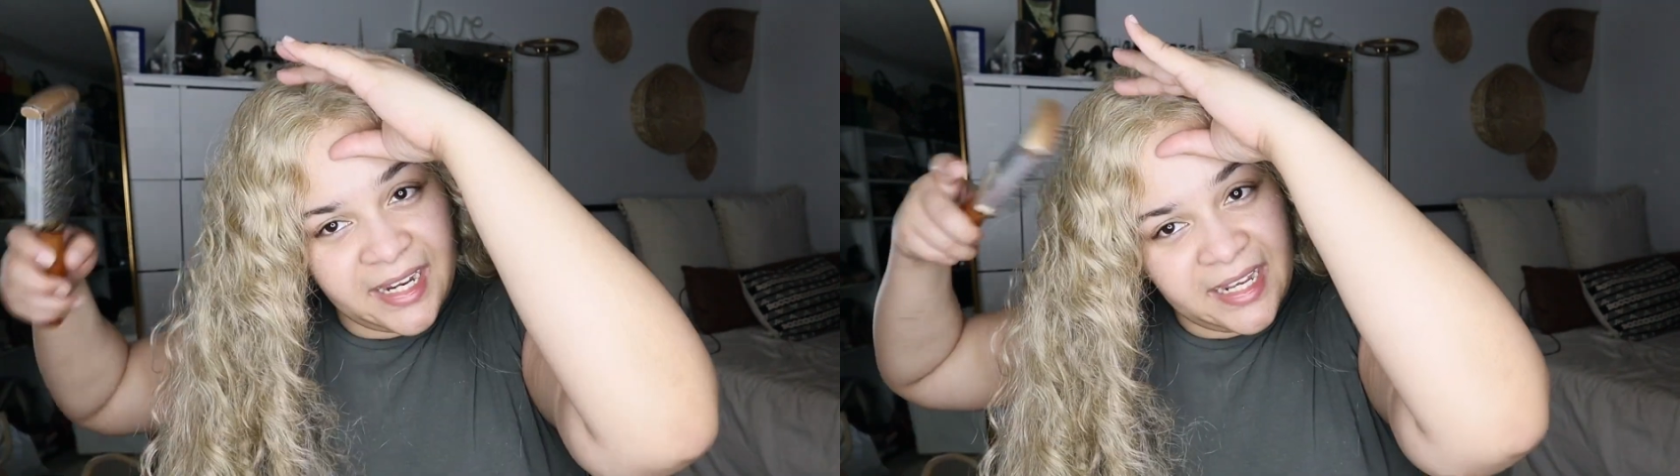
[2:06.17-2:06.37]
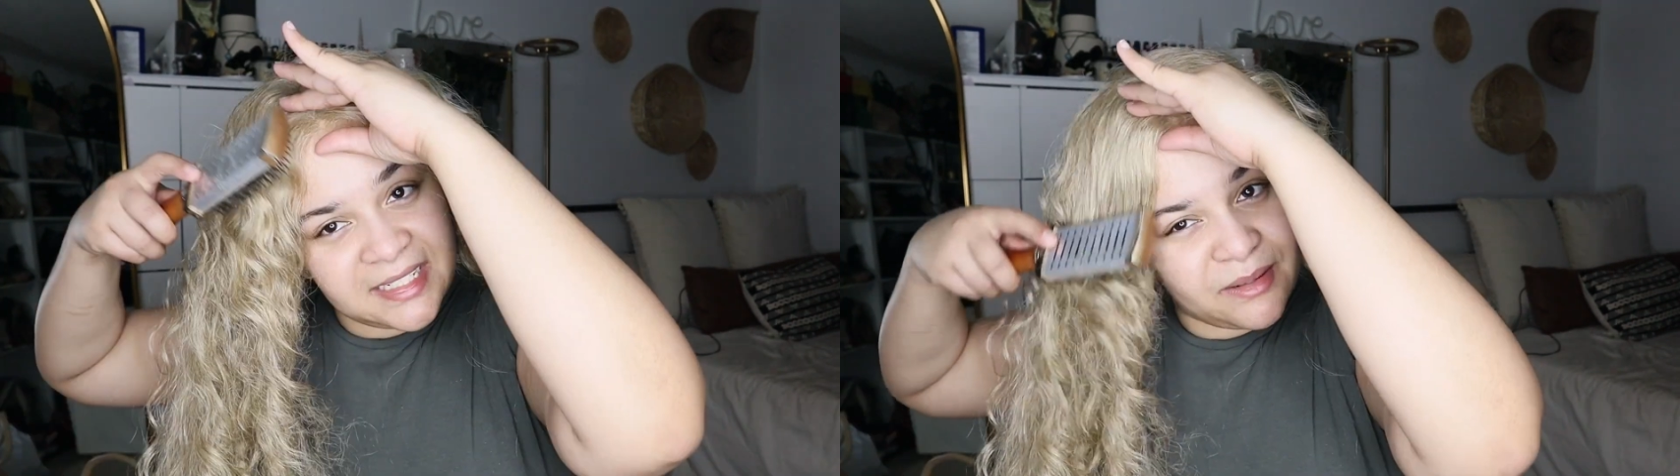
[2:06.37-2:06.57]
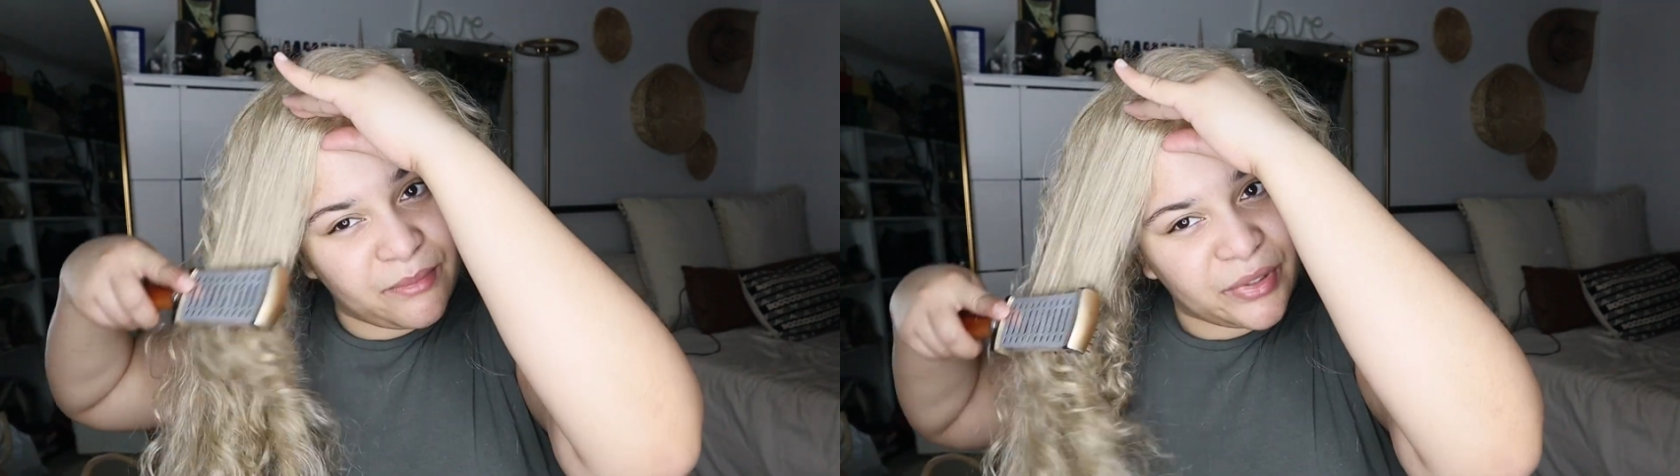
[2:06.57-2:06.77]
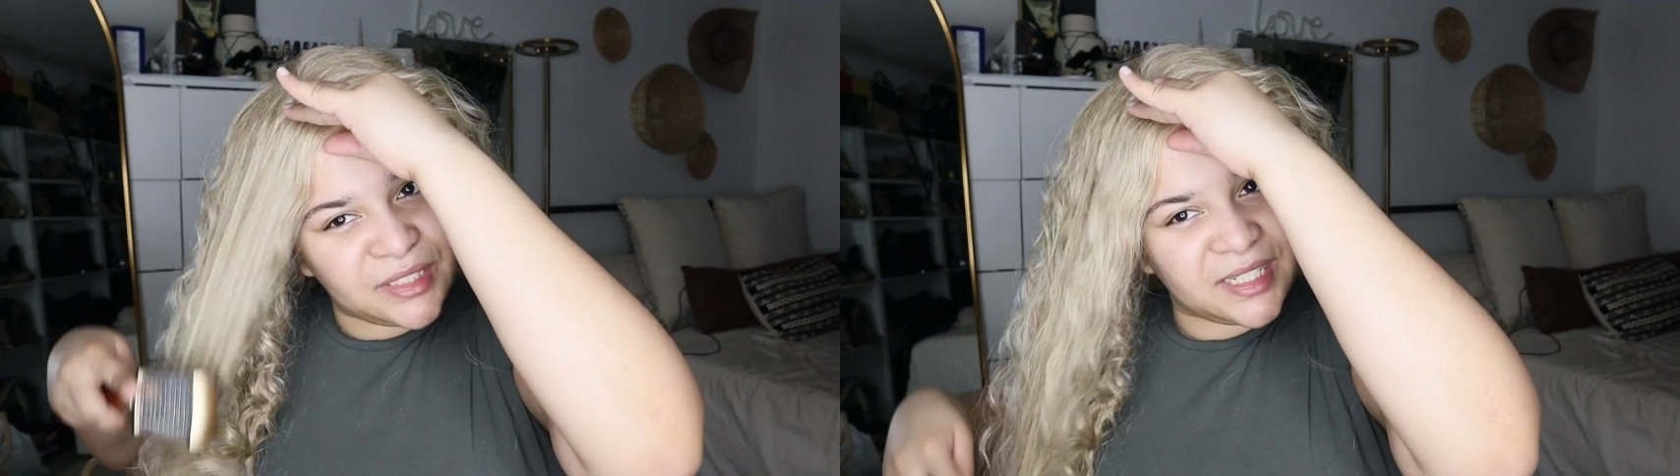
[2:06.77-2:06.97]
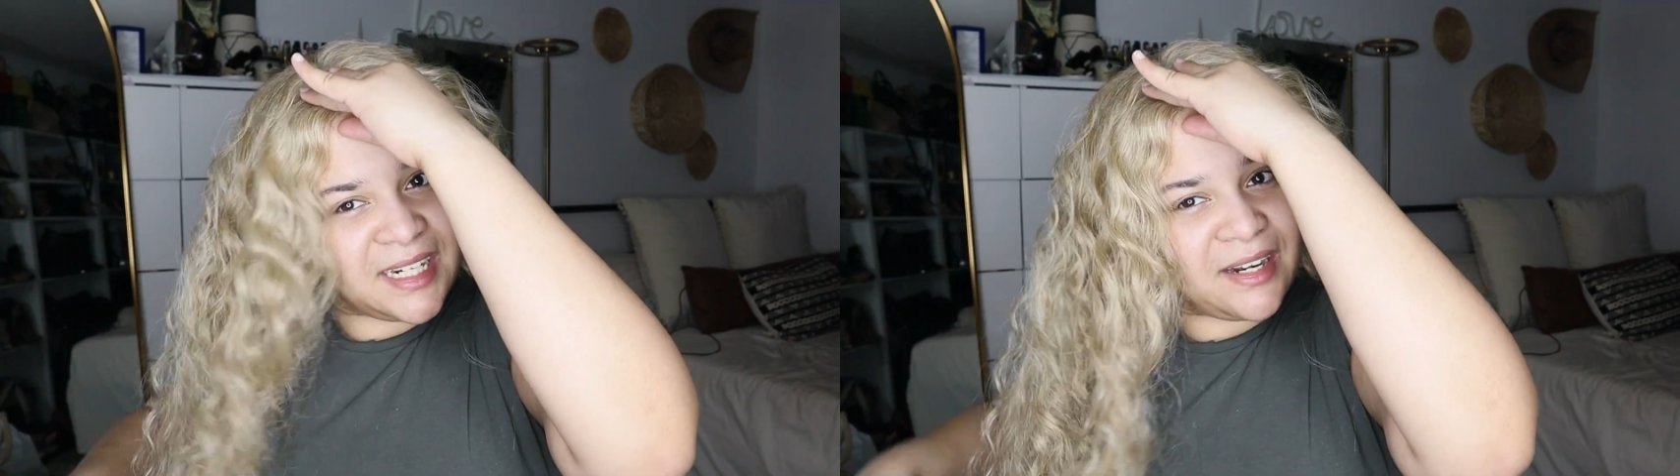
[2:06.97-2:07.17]
as I'm
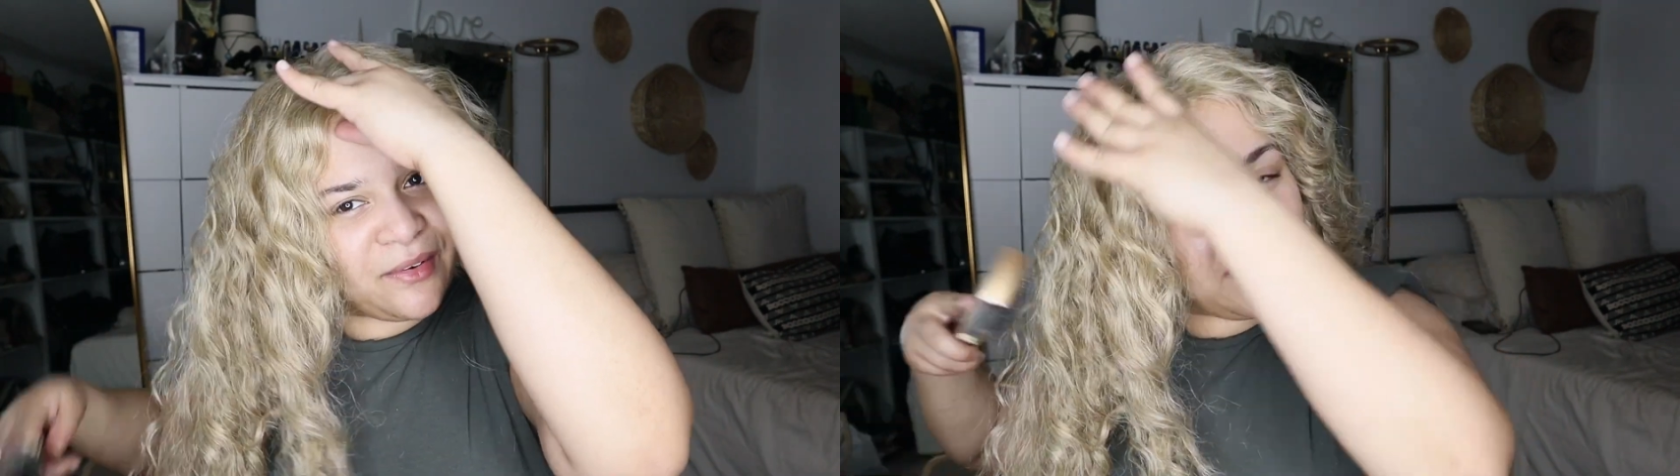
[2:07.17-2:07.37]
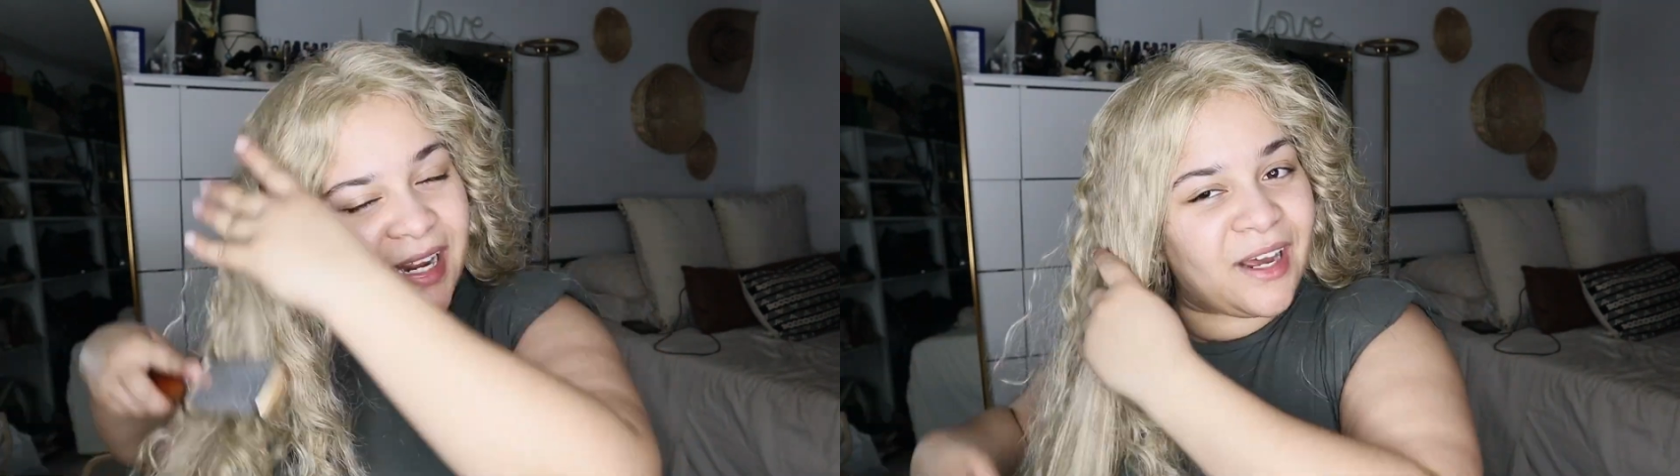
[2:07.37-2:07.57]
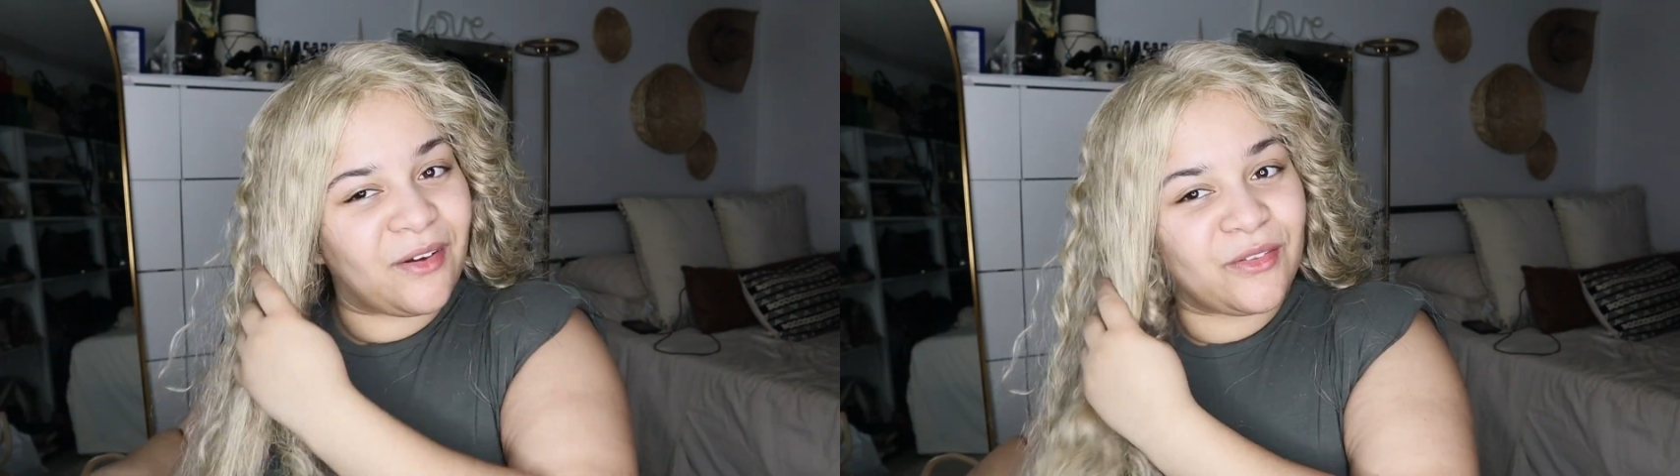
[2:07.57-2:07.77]
brushing it out now.